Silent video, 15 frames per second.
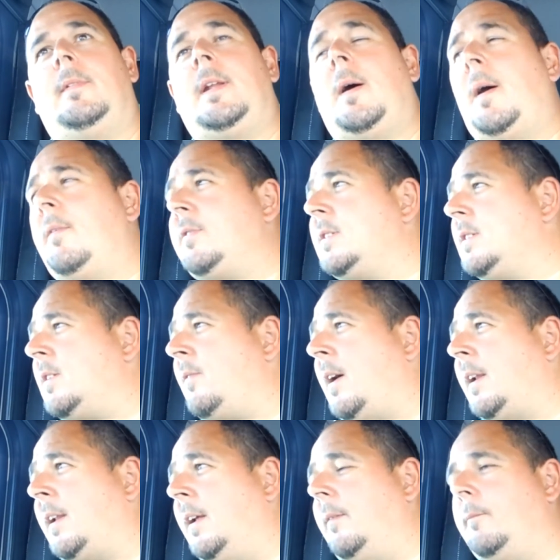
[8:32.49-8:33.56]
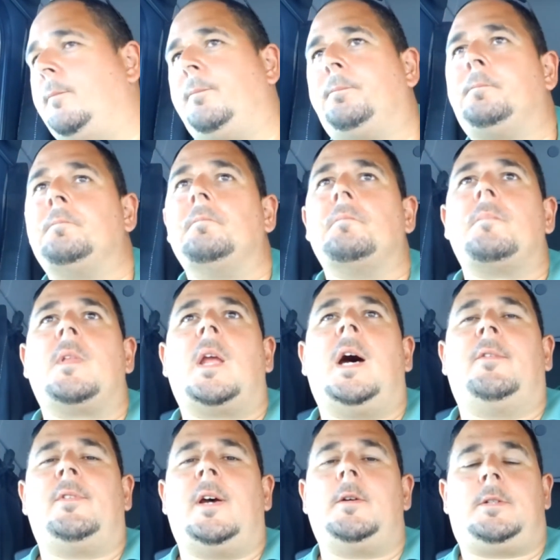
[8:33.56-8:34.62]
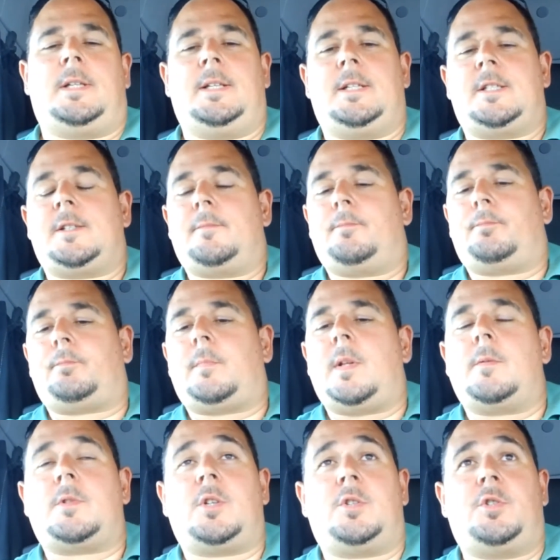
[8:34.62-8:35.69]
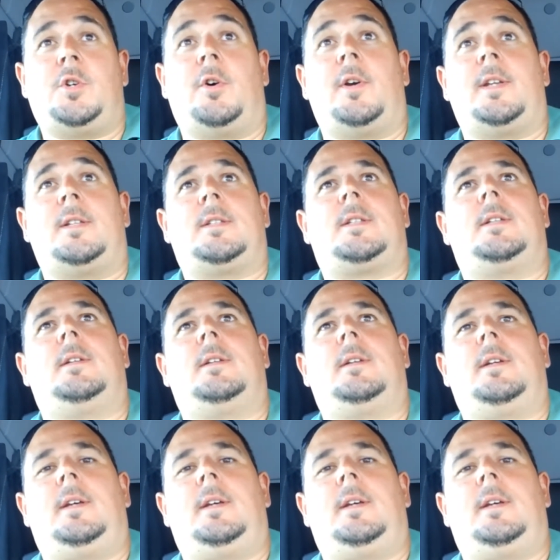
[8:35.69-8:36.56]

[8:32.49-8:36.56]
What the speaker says: Now ever since I've had it, I've noticed there was a joint